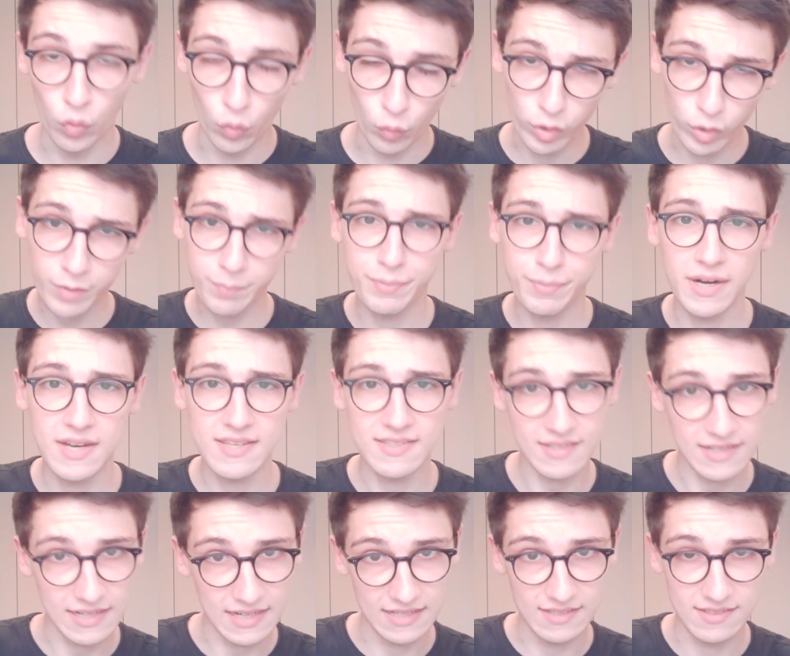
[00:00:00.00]

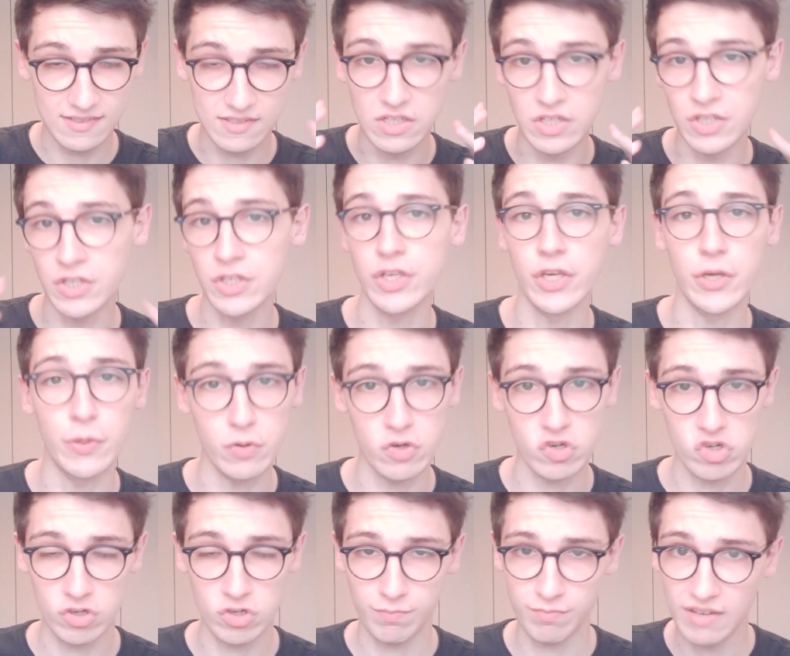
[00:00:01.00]
WordPress is
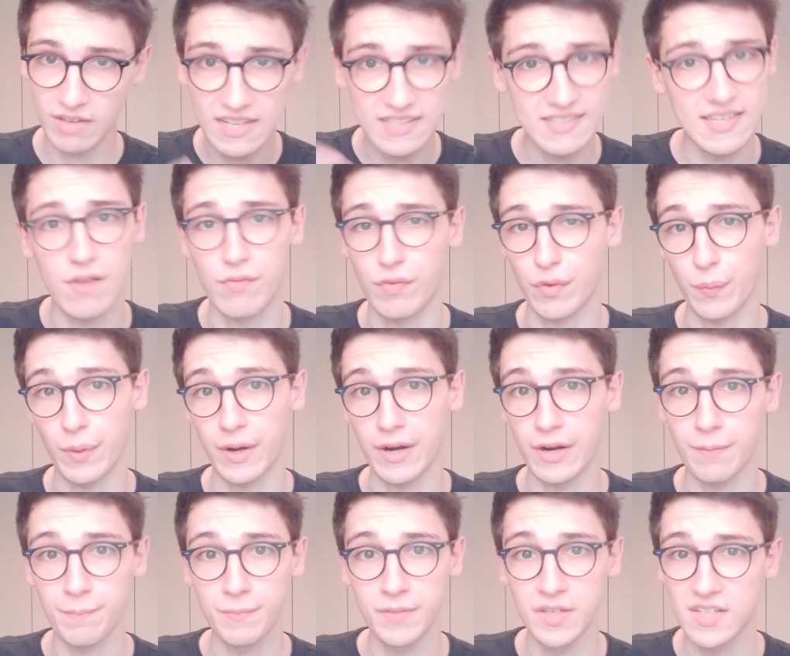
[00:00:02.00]
huge. It's
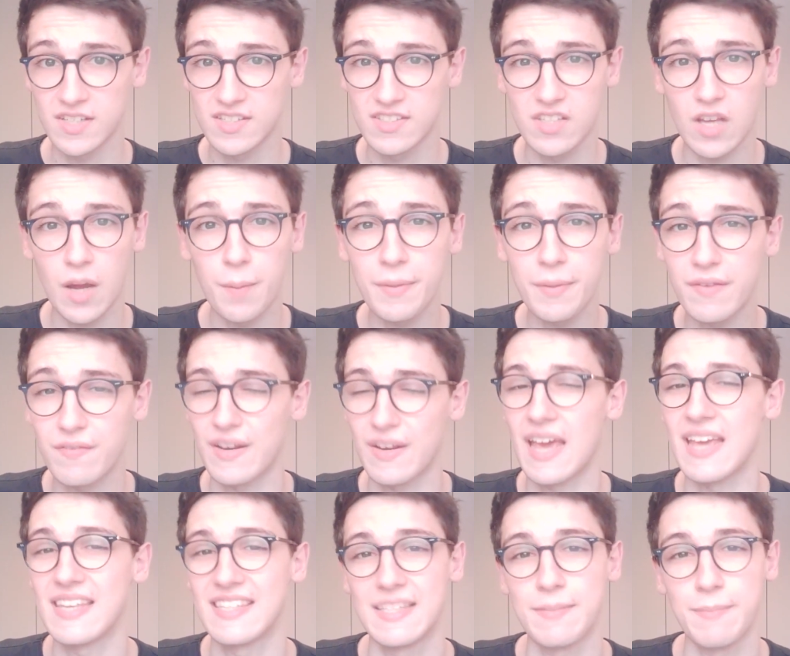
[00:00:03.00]
everywhere. Some even
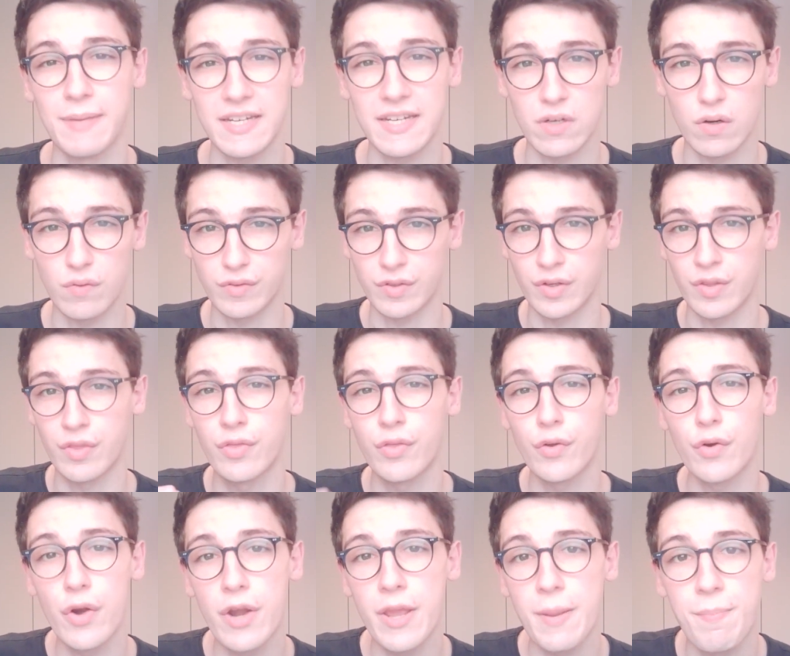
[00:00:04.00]
estimate over
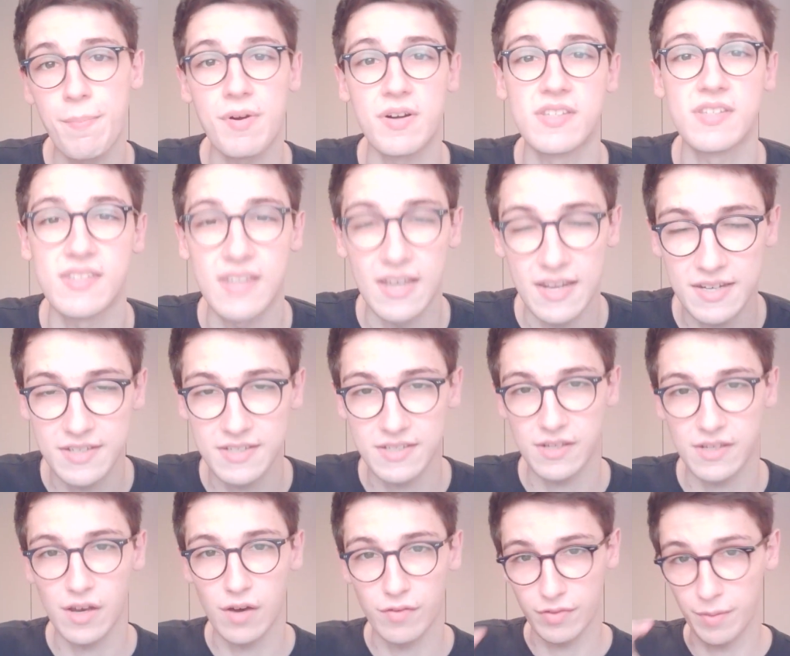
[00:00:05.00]
30%
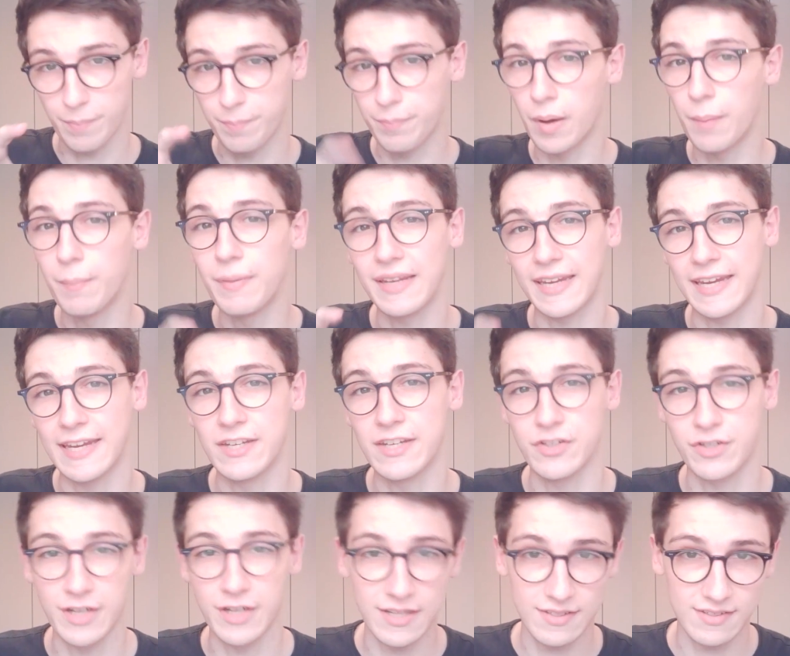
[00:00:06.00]
of the public
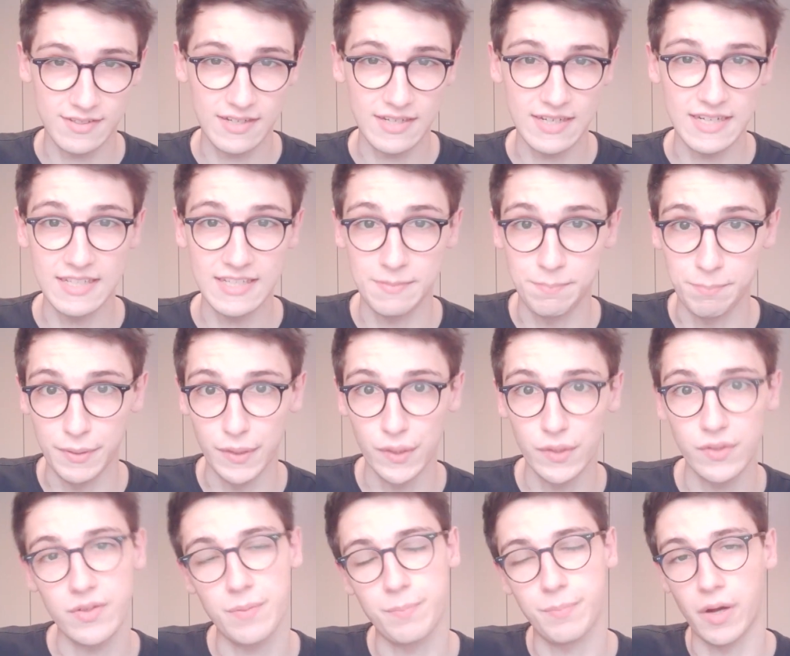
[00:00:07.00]
internet is
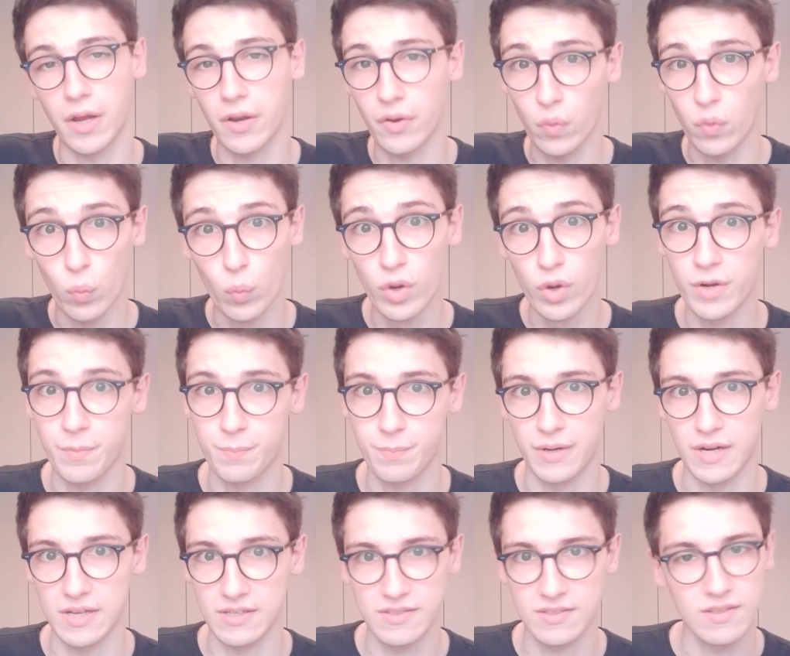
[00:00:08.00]
built upon
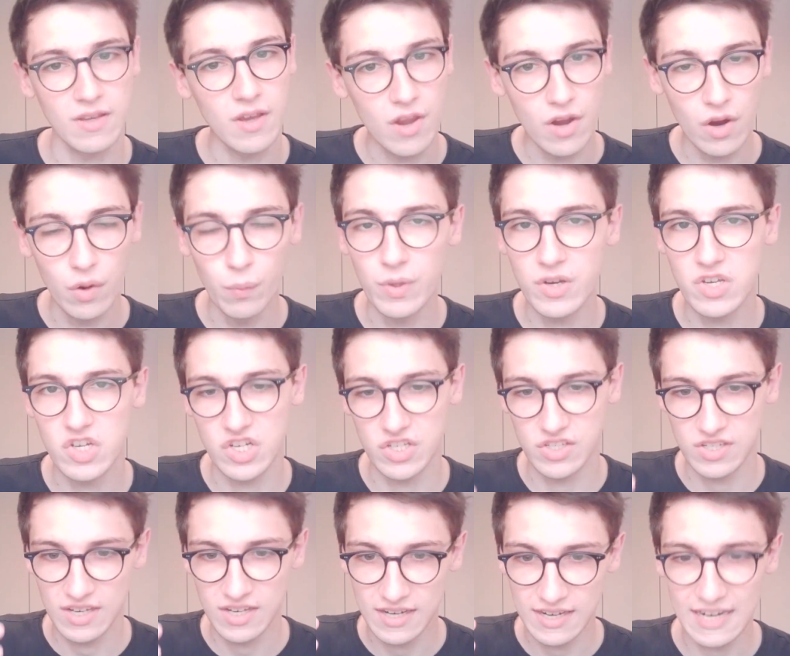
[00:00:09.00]
WordPress, which
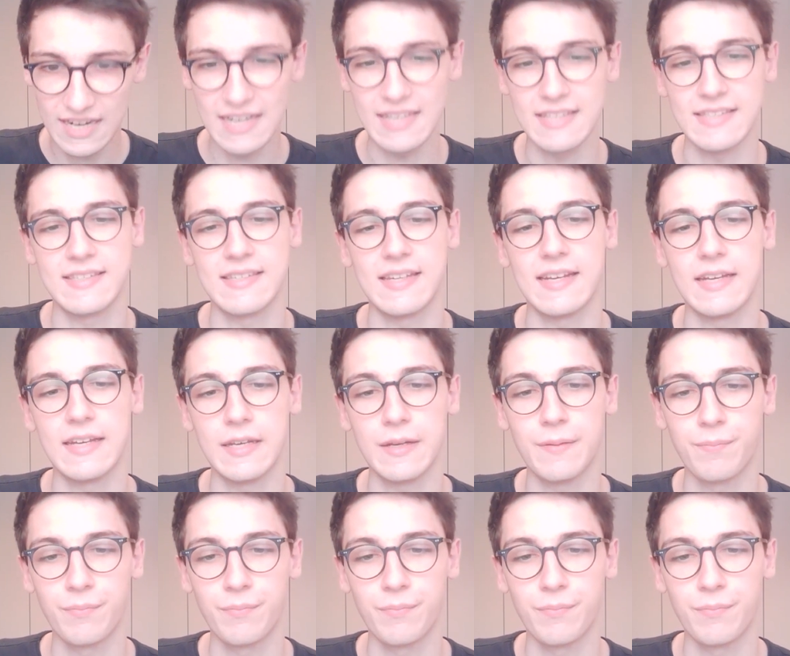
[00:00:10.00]
is insane.